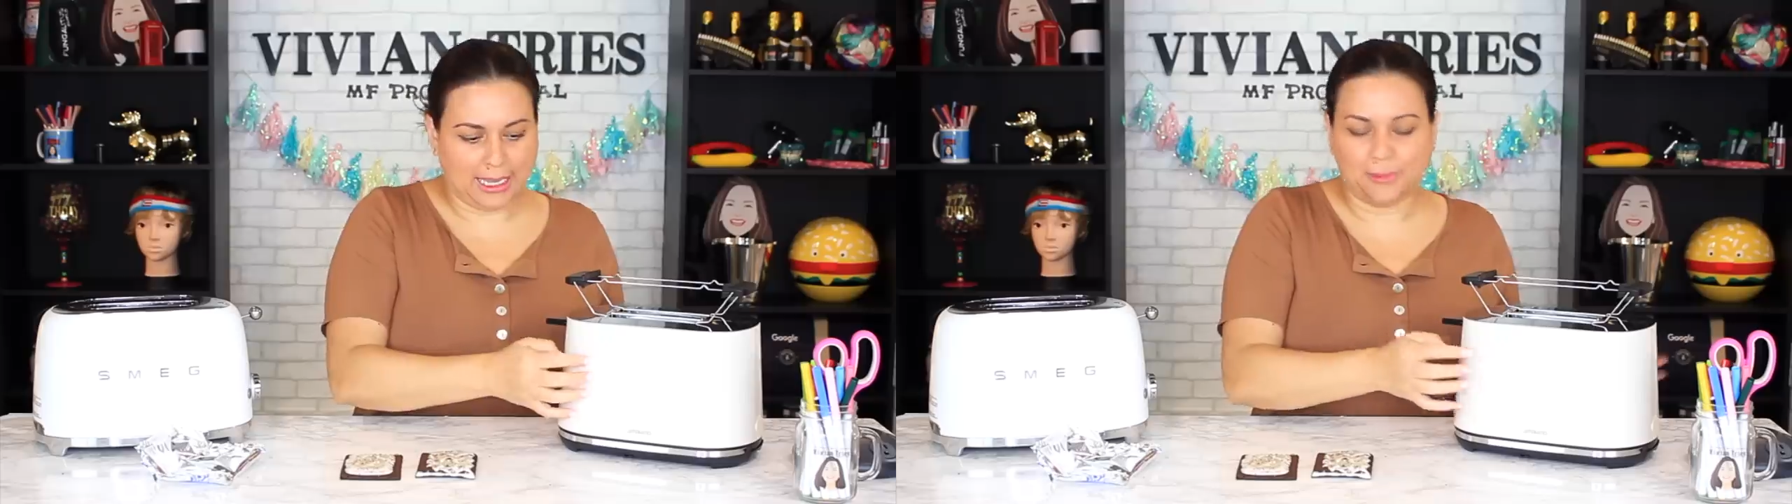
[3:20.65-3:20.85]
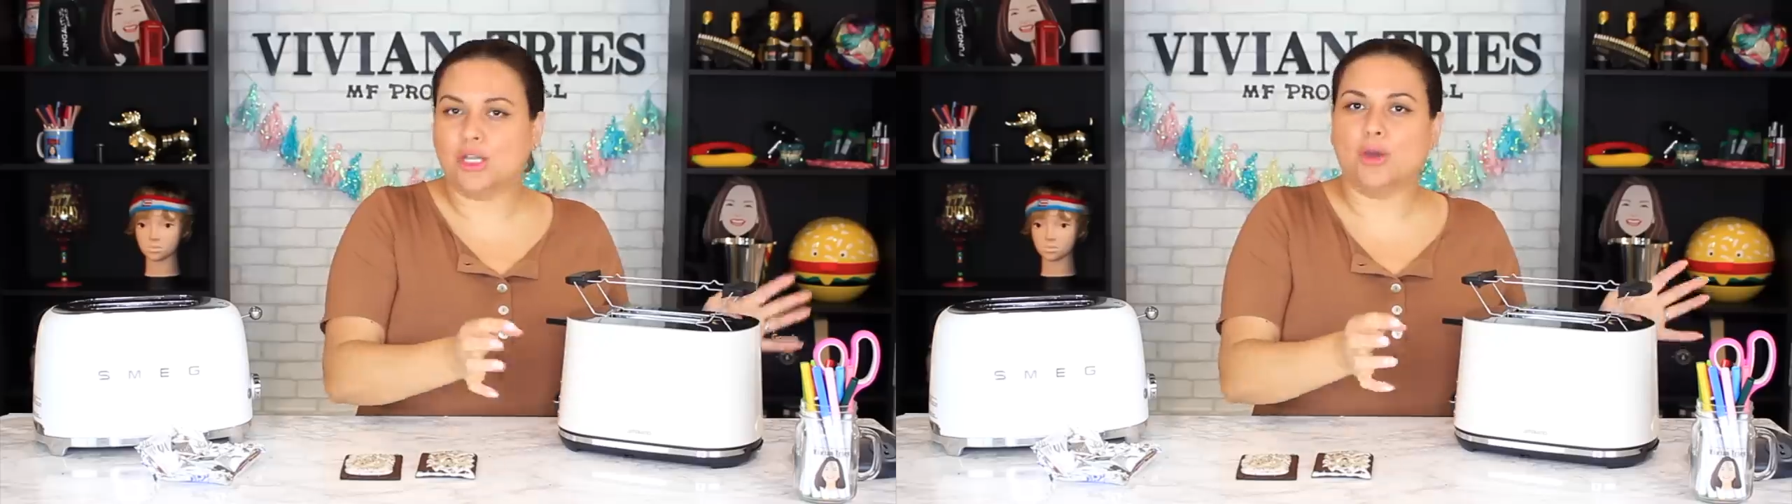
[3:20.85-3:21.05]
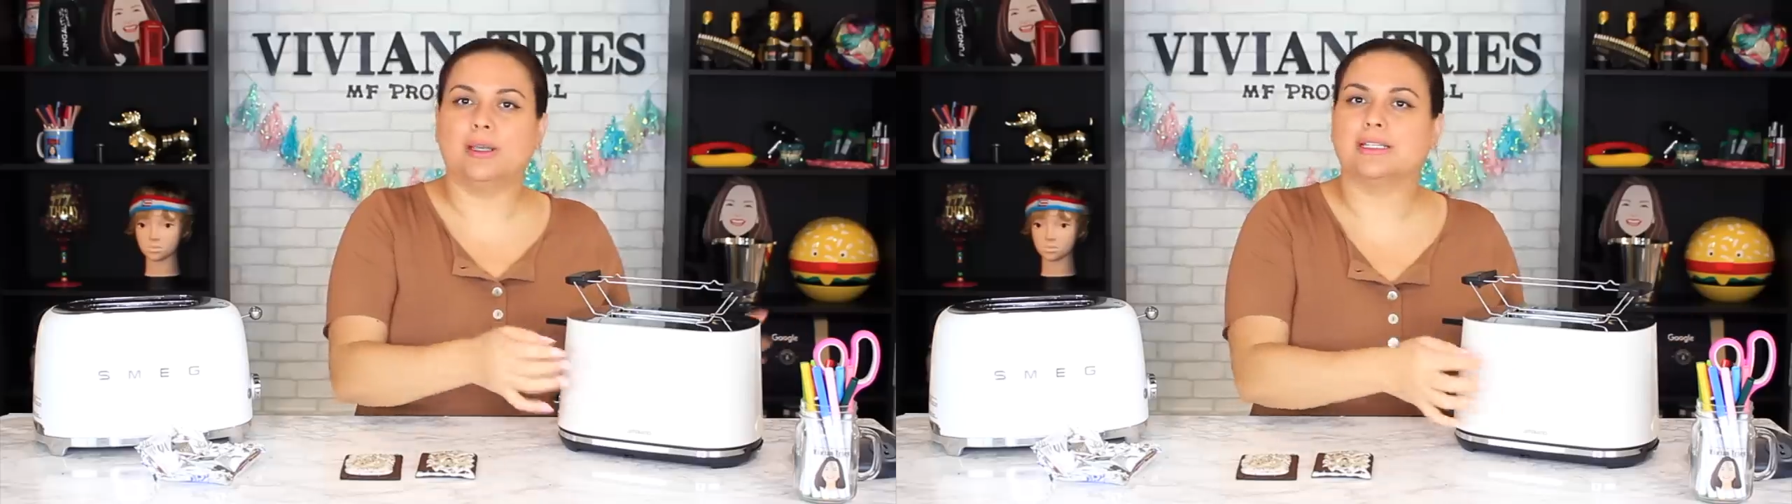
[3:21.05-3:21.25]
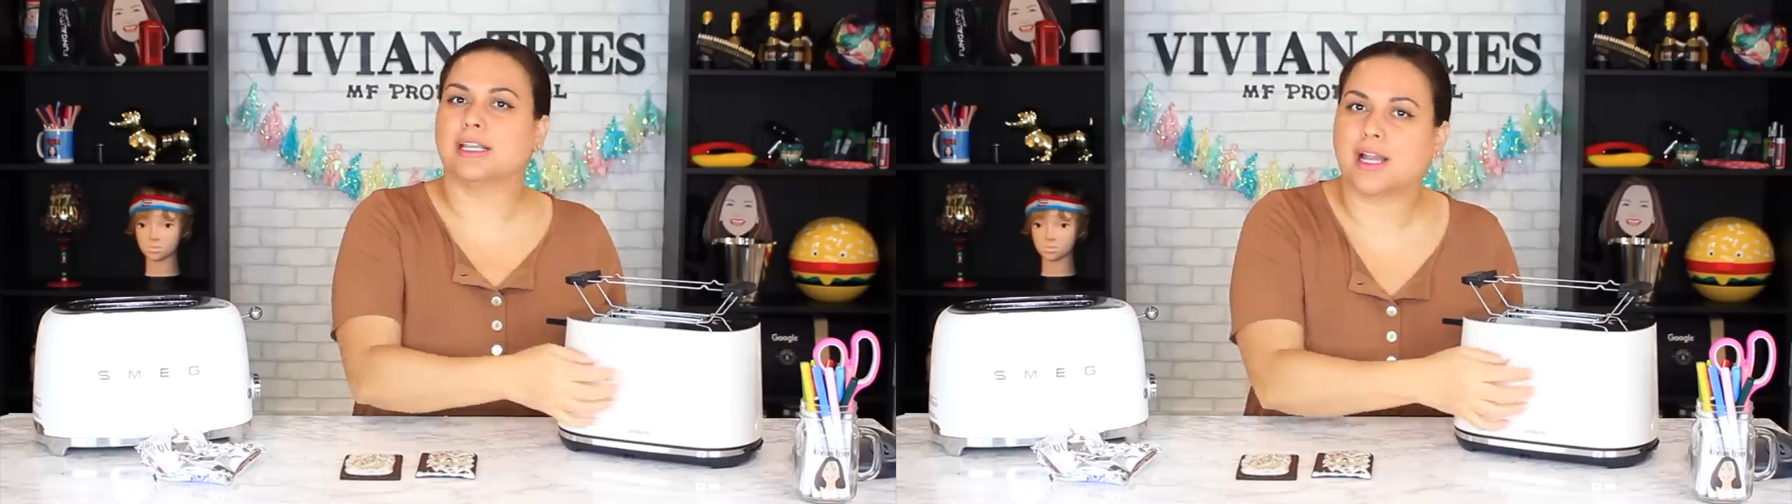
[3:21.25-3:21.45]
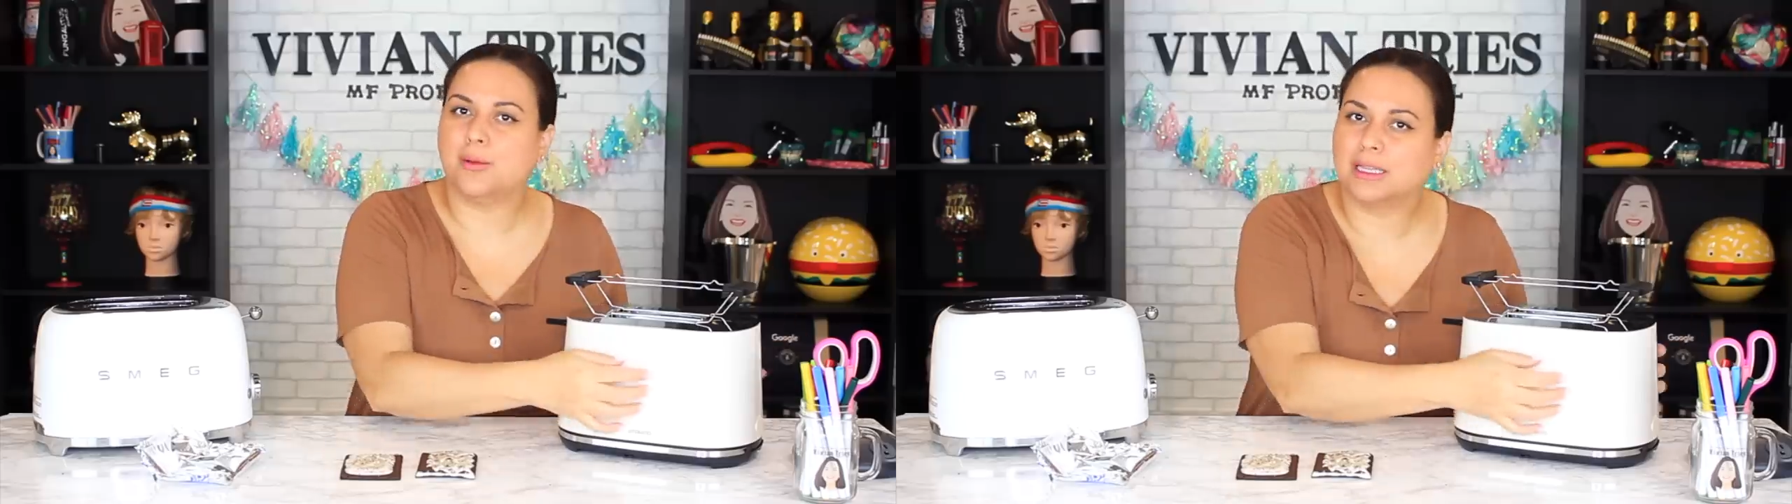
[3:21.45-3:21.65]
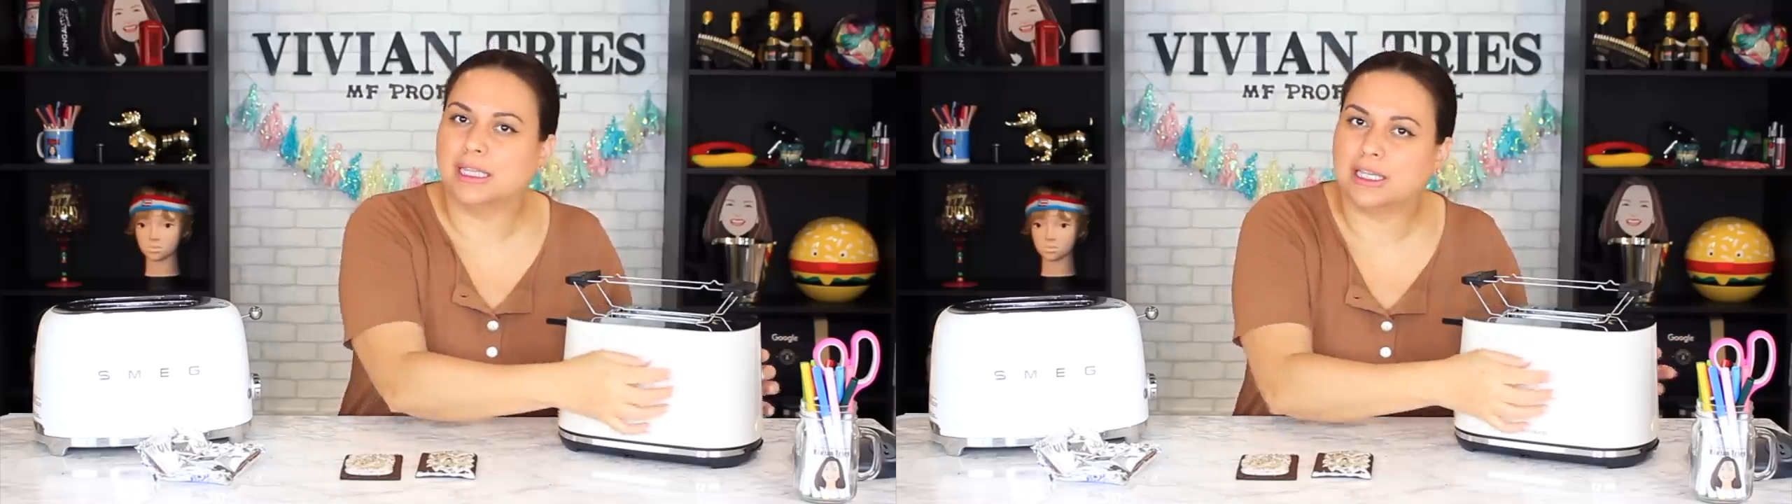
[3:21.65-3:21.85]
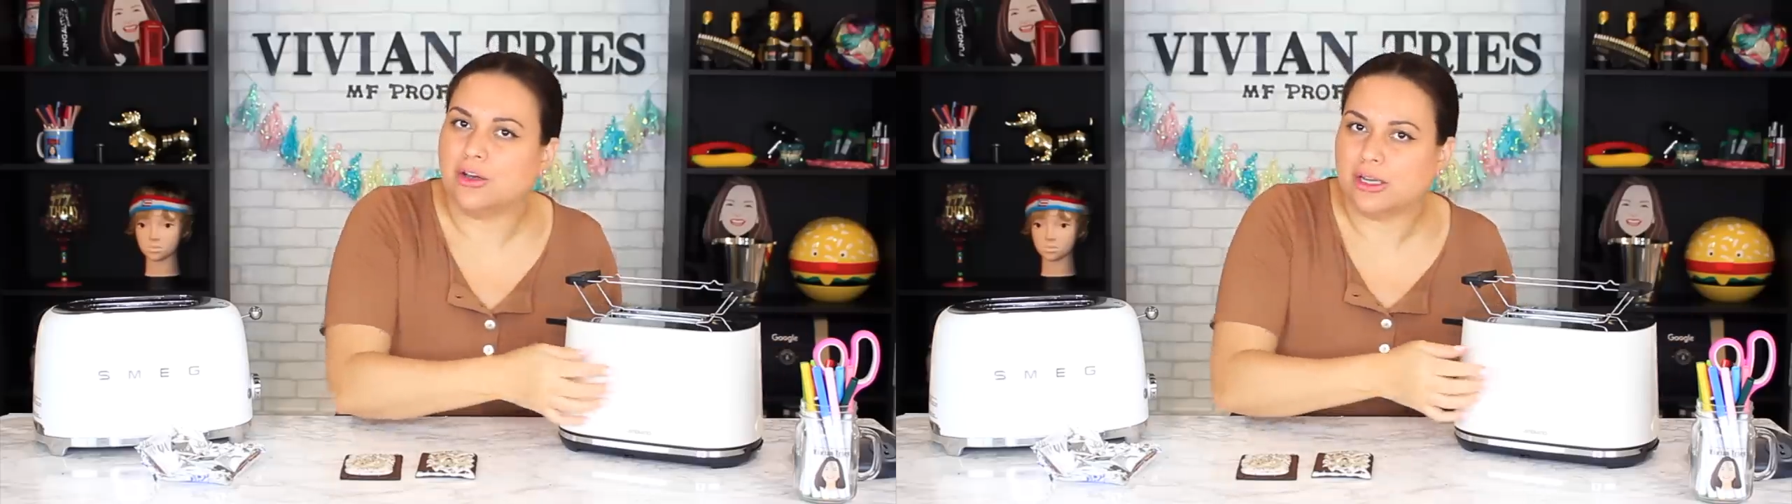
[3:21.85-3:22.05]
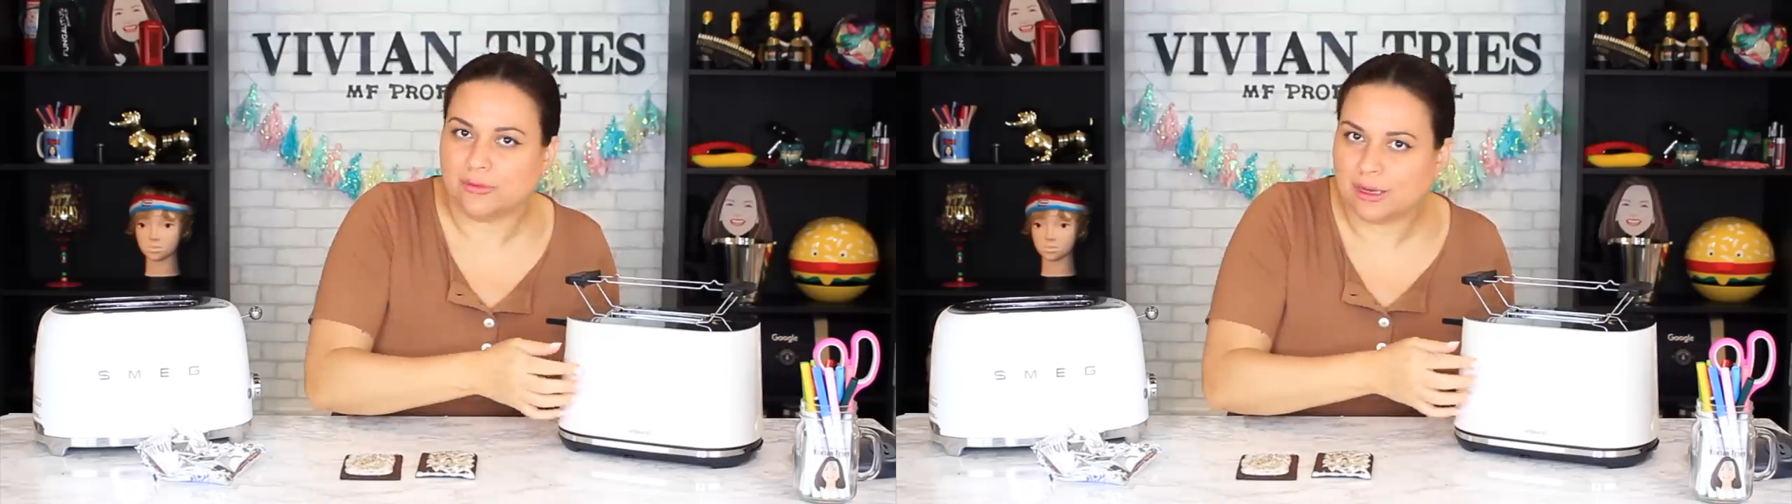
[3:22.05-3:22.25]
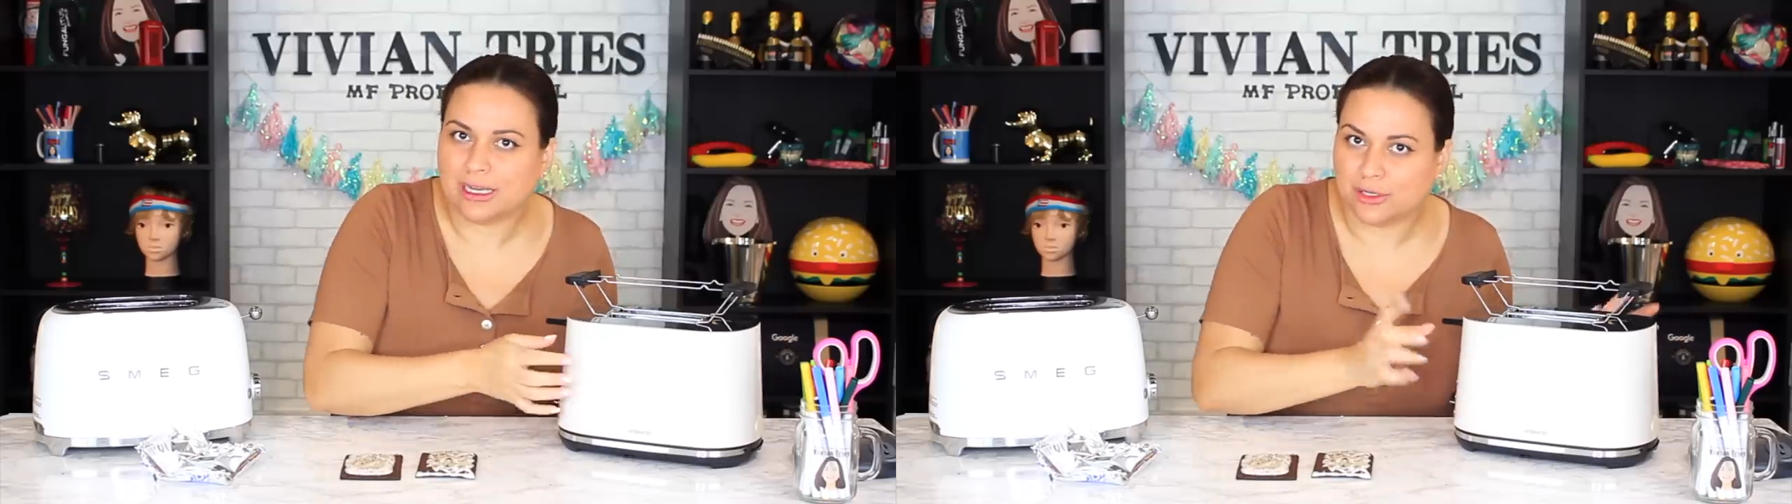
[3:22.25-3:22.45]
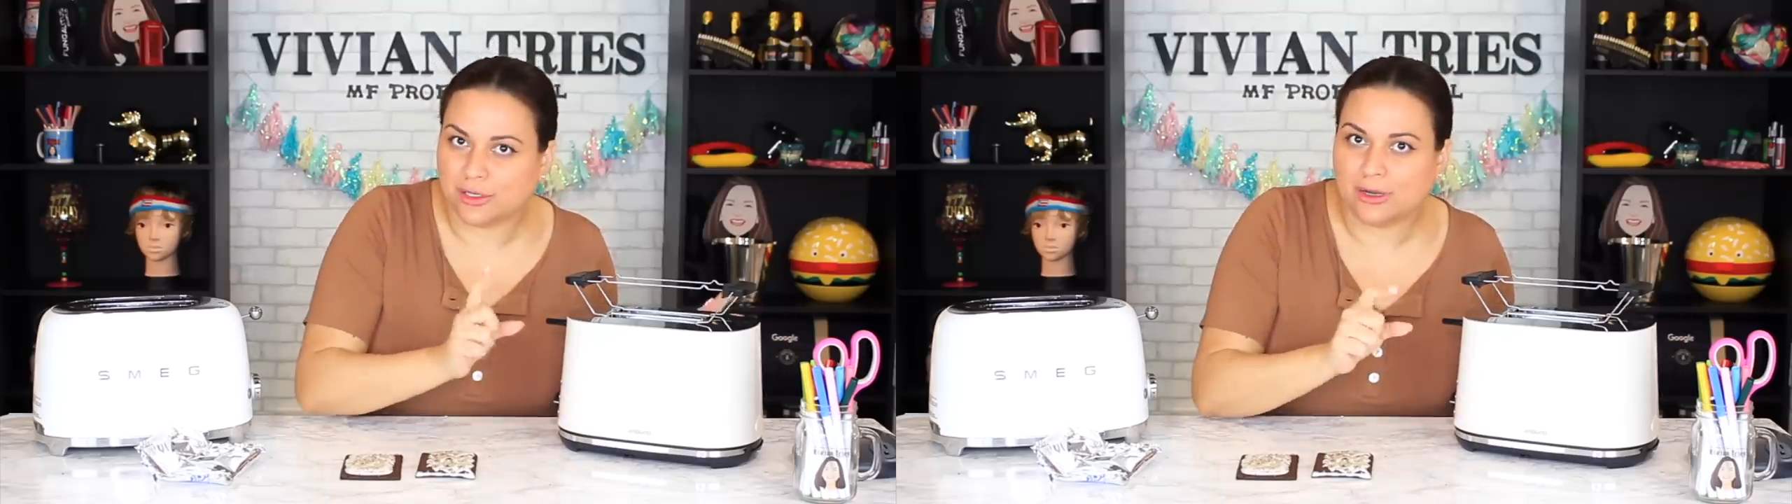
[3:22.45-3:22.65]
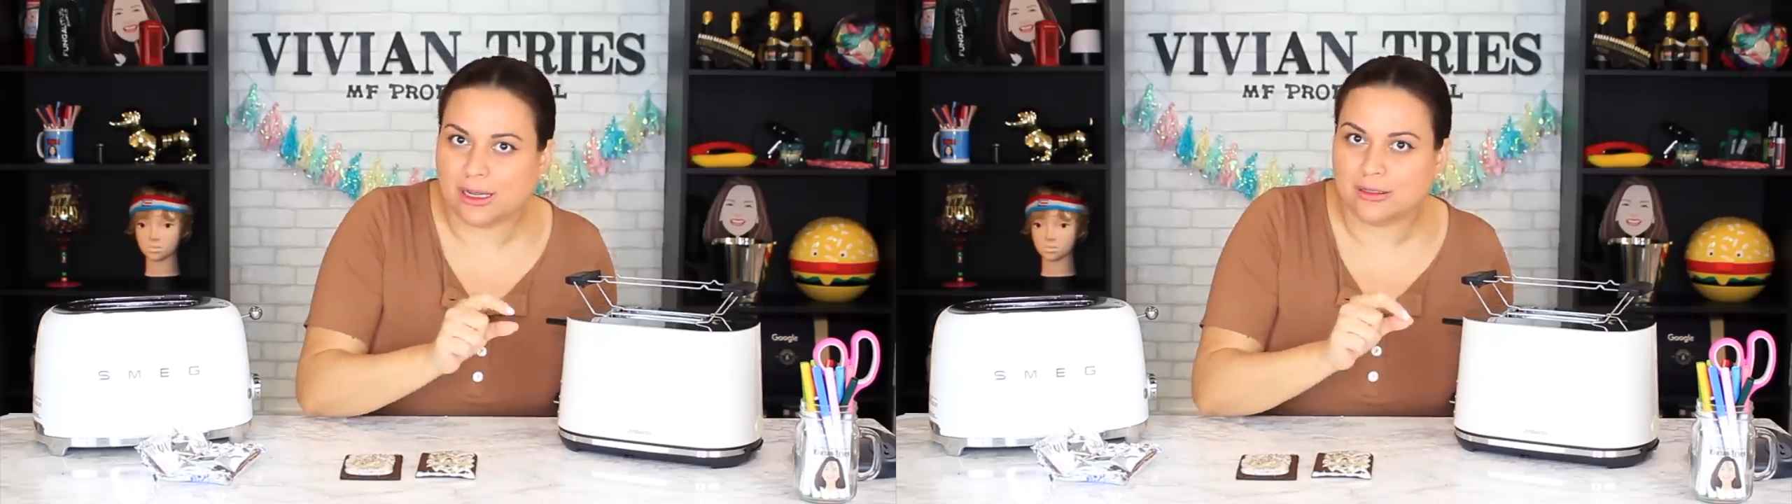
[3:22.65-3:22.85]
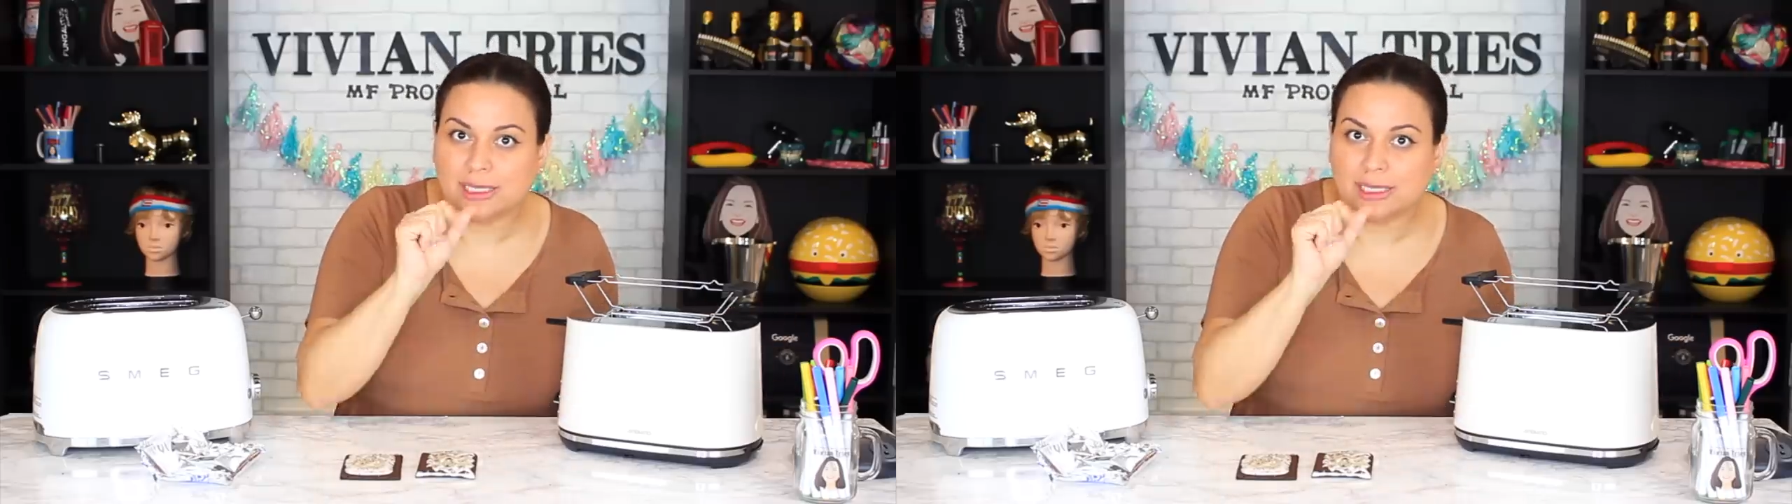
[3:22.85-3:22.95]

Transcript: I mean, nobody's gonna come click on it, right, at your house.